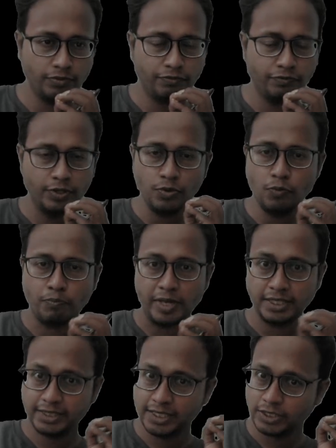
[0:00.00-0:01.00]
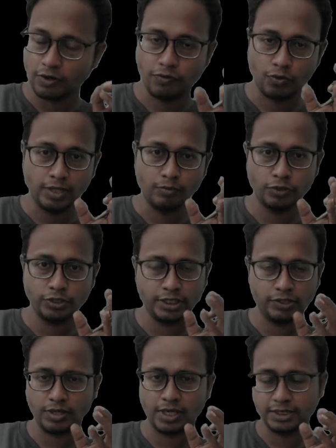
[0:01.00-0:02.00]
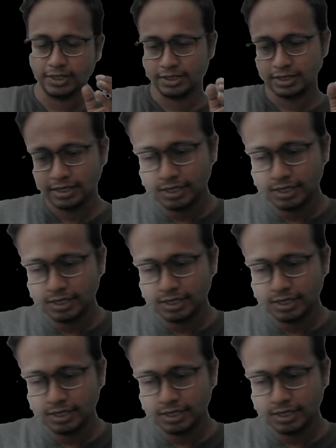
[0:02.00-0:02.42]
few basics of rolling motion in your classes.